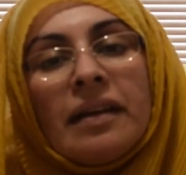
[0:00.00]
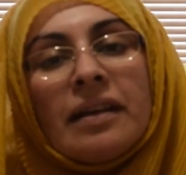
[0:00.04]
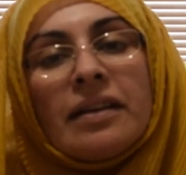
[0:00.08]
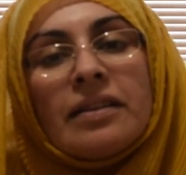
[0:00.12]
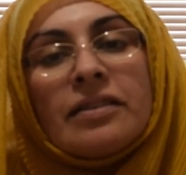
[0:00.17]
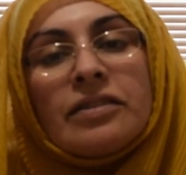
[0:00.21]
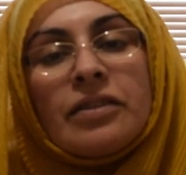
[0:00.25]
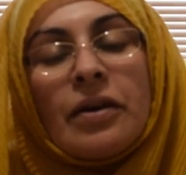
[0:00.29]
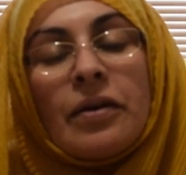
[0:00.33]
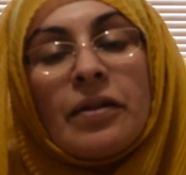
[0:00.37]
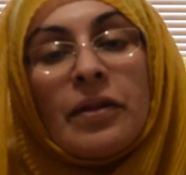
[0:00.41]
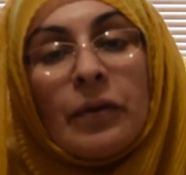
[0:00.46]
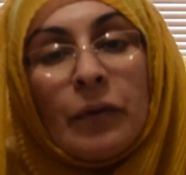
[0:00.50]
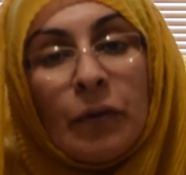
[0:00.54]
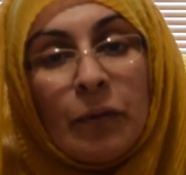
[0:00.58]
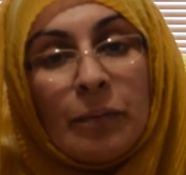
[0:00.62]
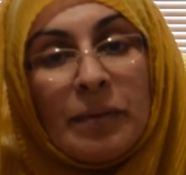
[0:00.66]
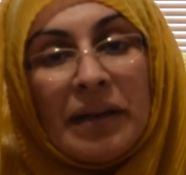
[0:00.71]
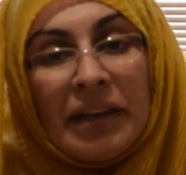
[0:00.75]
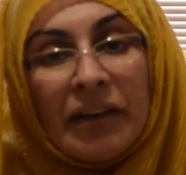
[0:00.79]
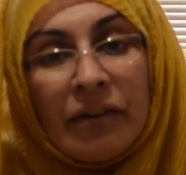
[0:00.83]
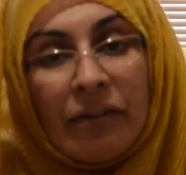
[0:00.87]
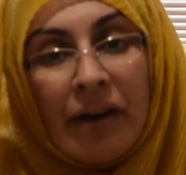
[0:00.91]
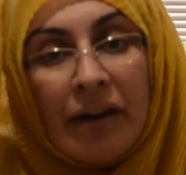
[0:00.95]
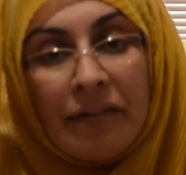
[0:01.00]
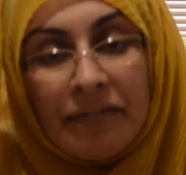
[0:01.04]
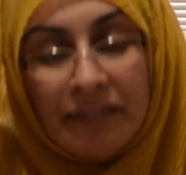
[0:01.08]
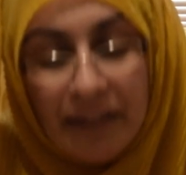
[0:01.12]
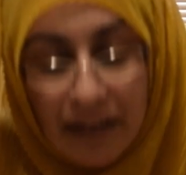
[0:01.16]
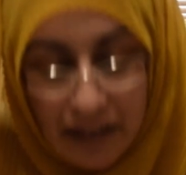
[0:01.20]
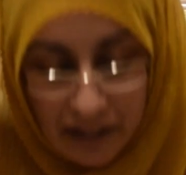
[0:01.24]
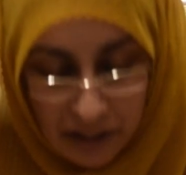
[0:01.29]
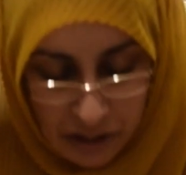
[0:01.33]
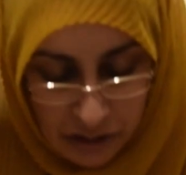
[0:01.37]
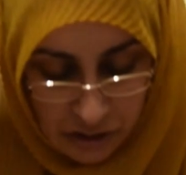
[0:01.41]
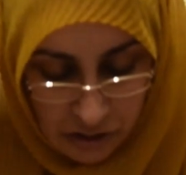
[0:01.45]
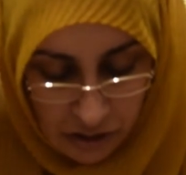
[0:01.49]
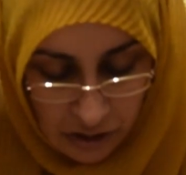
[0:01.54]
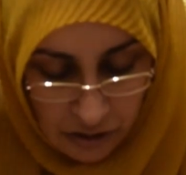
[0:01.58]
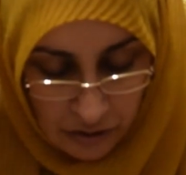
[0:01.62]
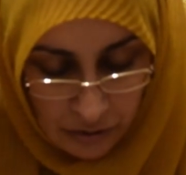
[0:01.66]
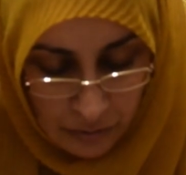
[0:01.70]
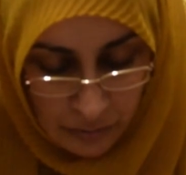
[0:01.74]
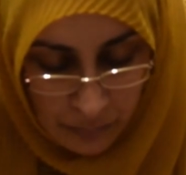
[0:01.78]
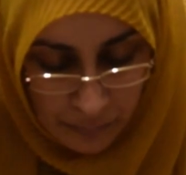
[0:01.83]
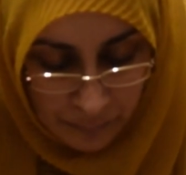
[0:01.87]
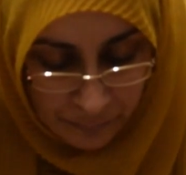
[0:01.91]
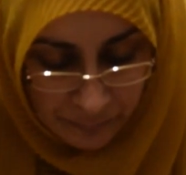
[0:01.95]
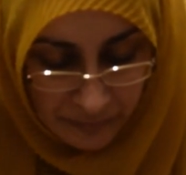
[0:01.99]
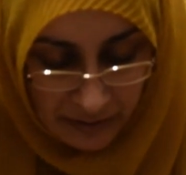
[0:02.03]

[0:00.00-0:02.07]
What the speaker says: So there will be a graph that I show.